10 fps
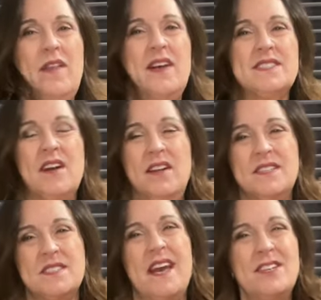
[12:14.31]
And that's
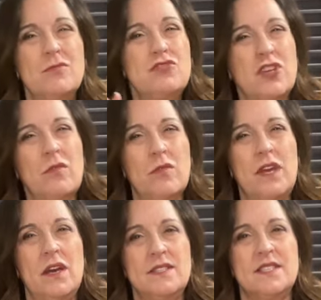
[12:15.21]
honestly, I don't
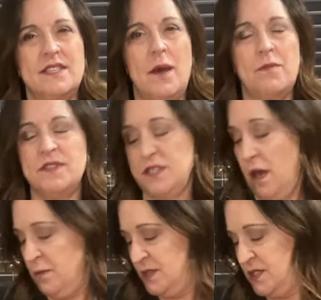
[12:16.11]
generally unsnap the
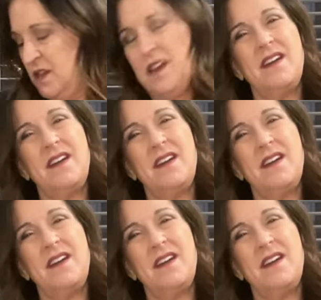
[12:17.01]
snaps.